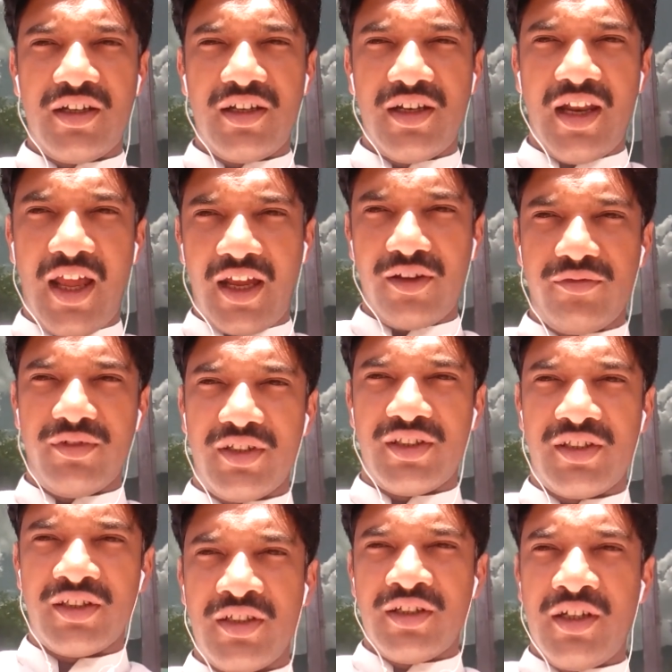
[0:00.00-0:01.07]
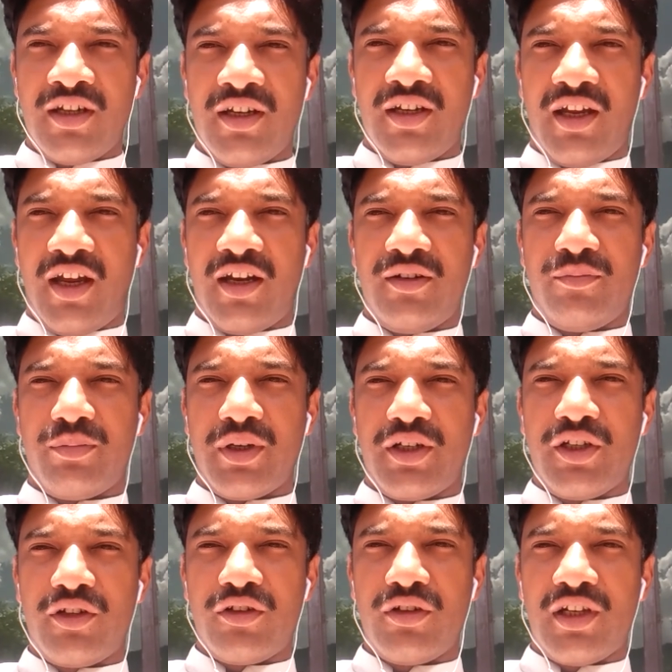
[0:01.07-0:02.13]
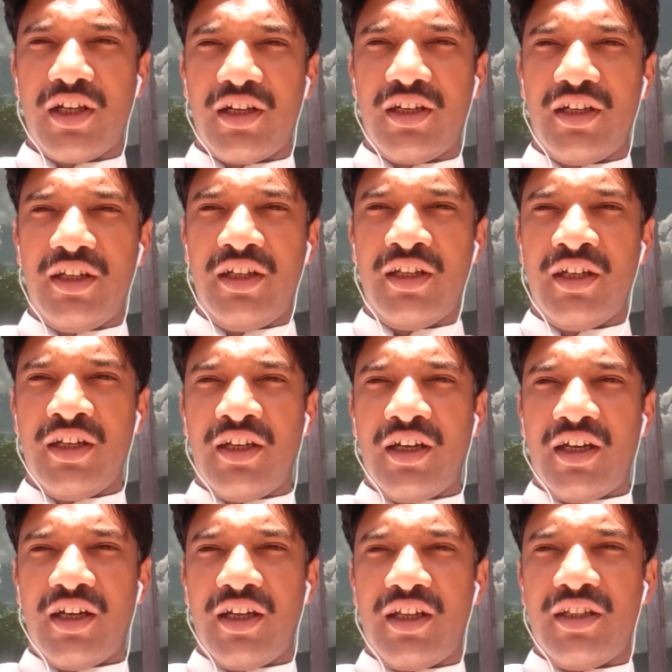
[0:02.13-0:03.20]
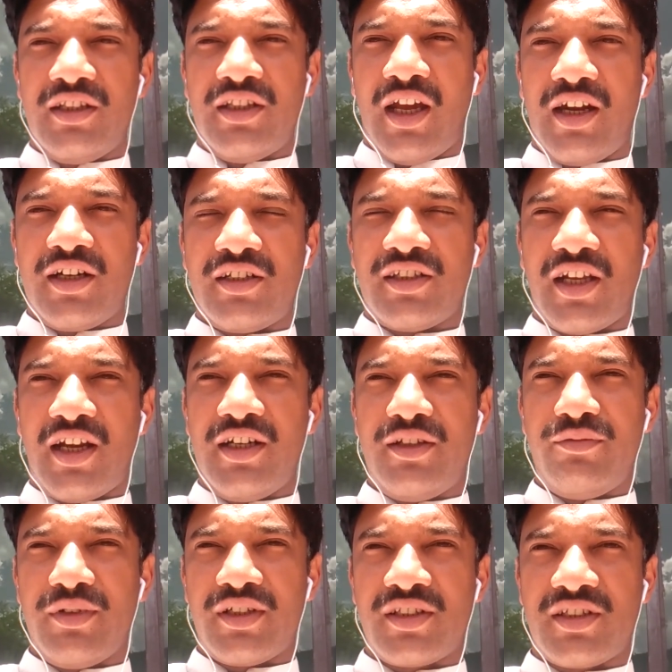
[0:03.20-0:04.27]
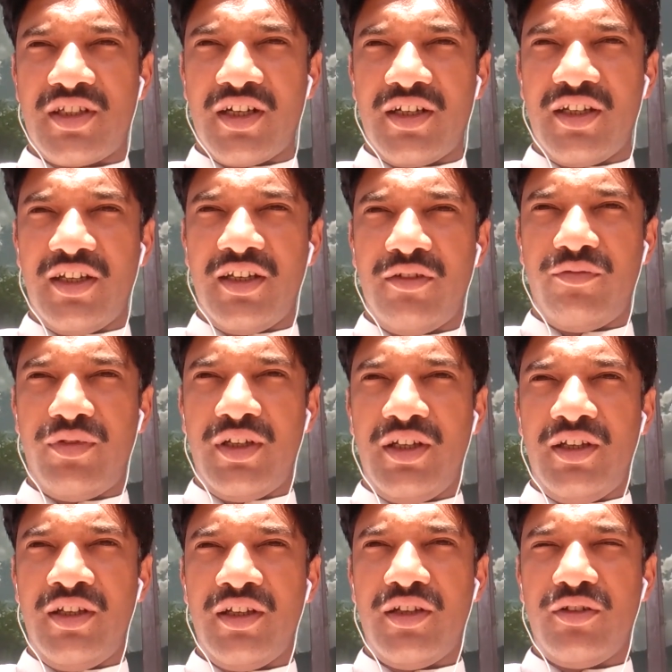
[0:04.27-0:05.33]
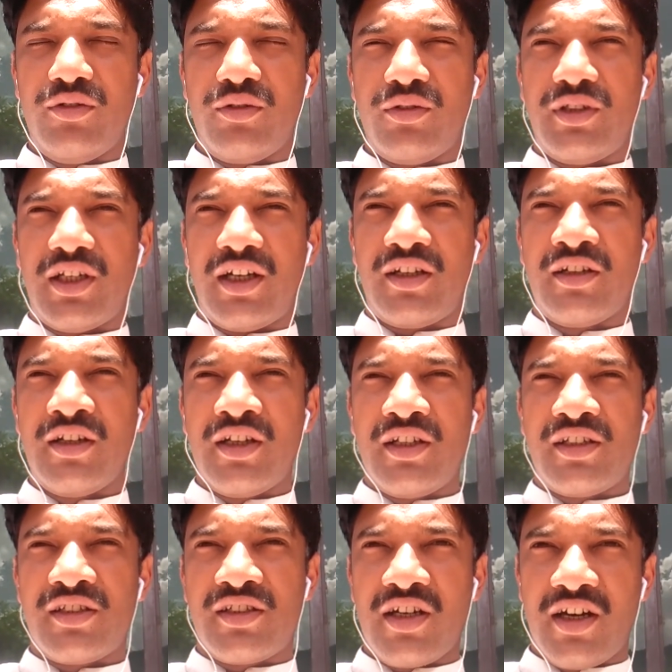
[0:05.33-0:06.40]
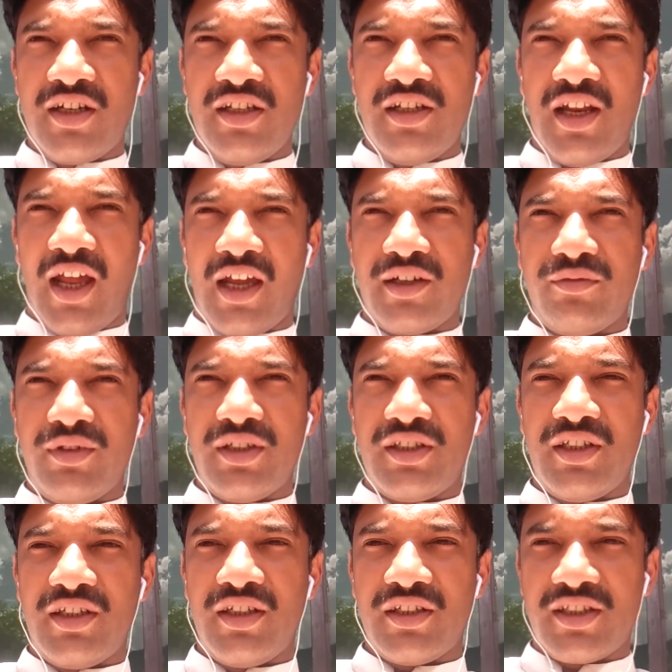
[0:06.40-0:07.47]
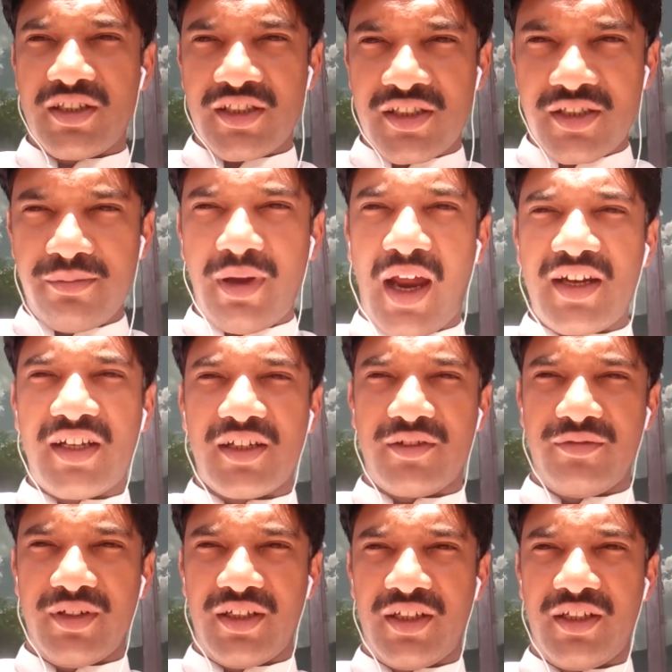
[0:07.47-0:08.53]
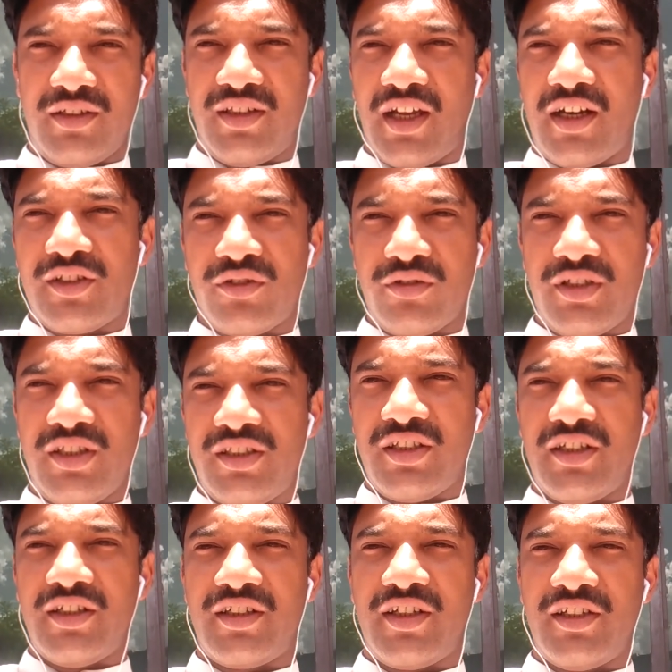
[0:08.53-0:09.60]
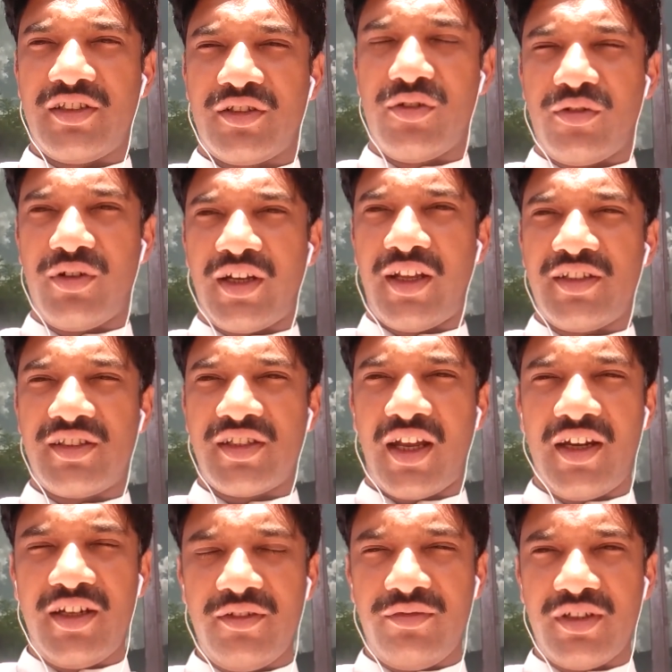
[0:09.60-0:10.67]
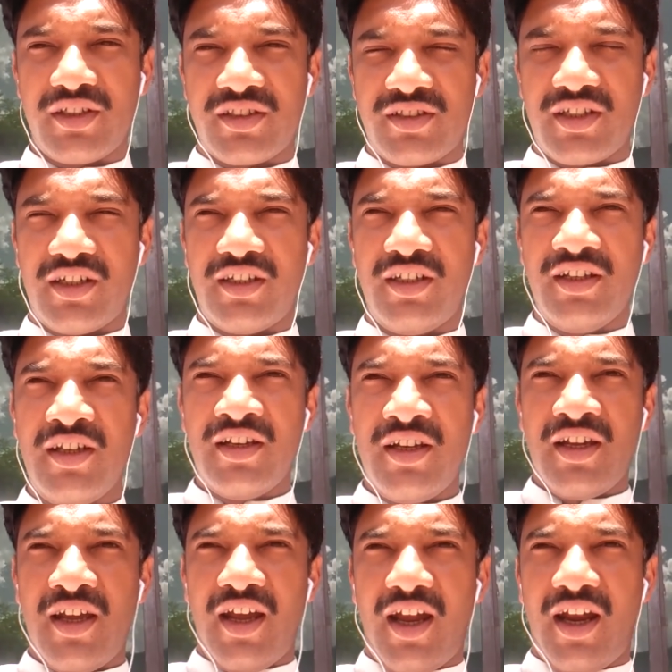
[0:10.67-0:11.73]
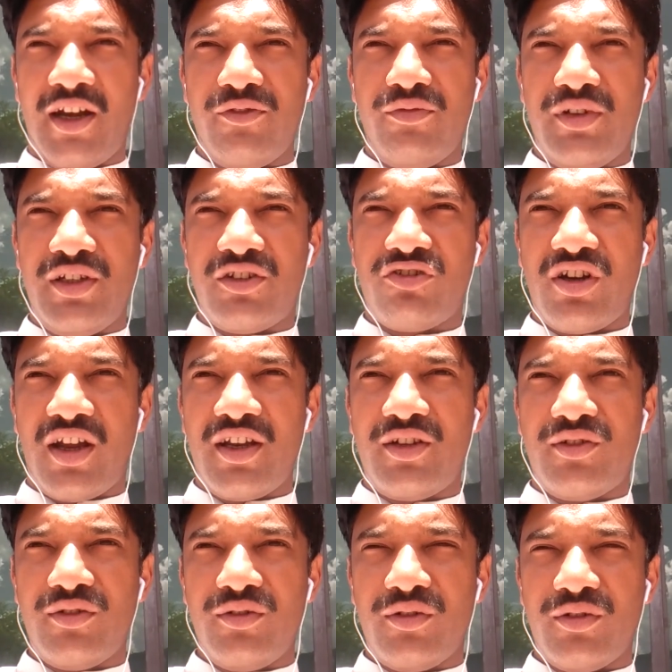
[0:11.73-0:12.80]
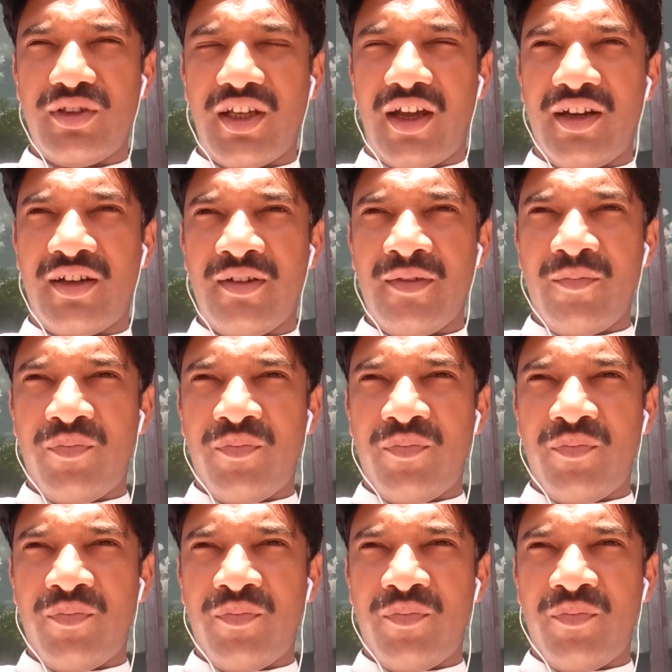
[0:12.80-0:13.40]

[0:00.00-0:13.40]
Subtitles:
language, and particularly in that scientific study, we that study language in a systematic way. That's the reason it is known as scientific study, and we try to know that